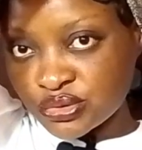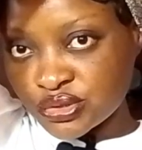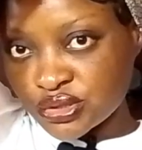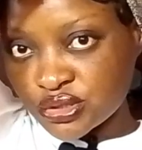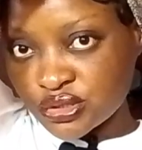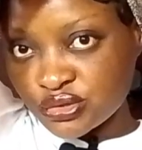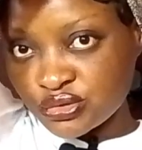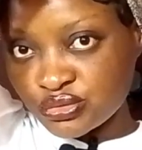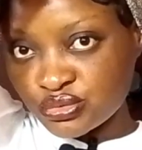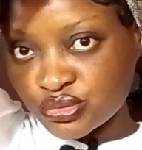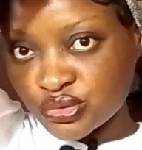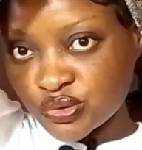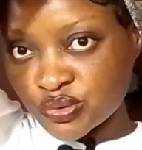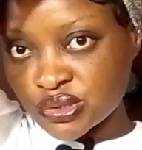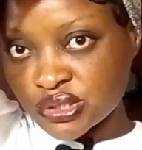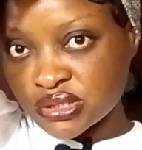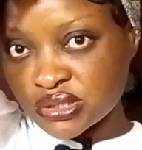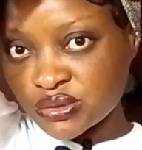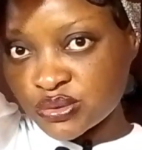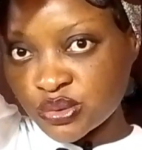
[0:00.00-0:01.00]
just roll
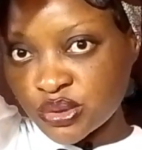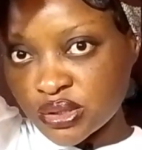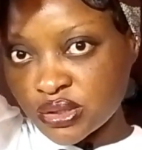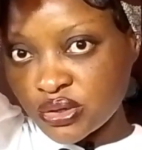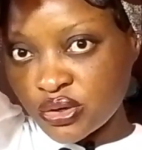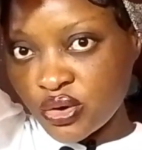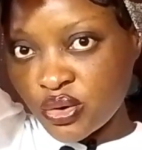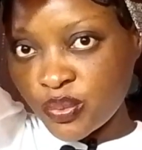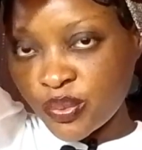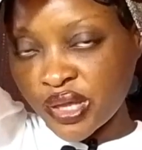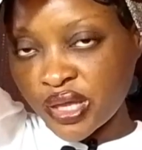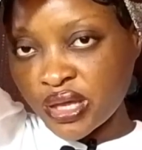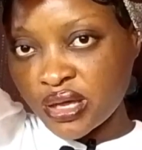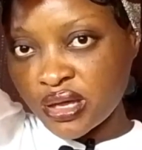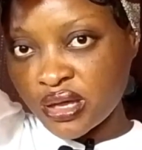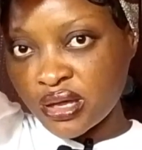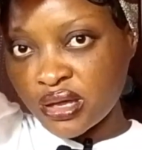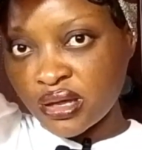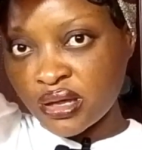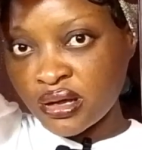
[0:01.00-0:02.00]
this one up
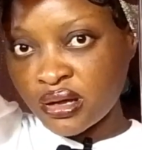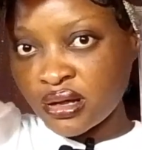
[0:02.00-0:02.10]
here,